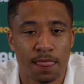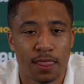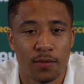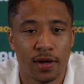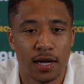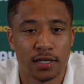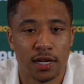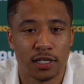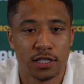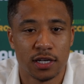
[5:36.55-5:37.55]
that we had
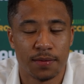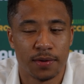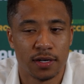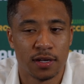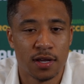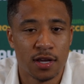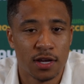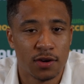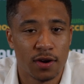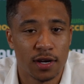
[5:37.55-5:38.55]
last year, I mean,
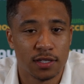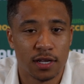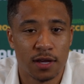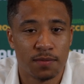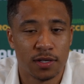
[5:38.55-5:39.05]
credit to him.